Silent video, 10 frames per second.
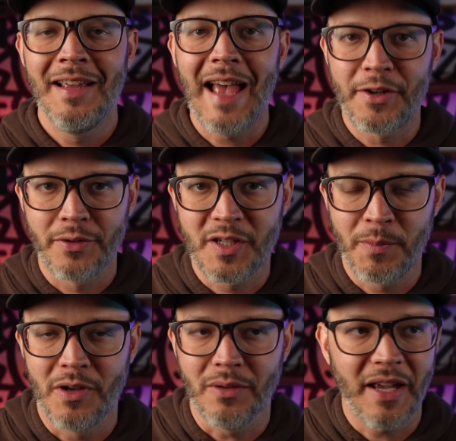at your
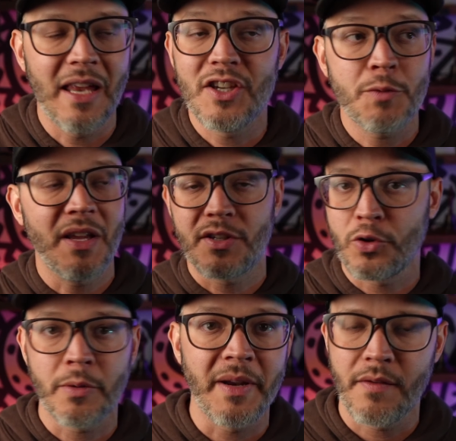disposal. It can just be a
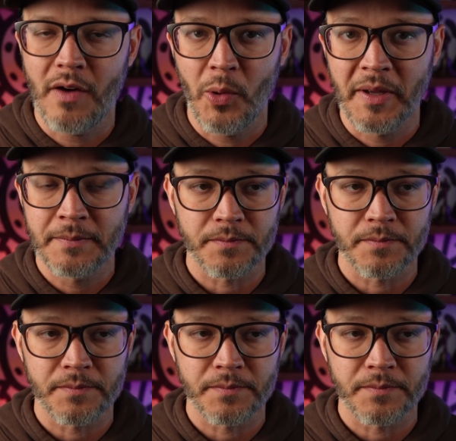social media following.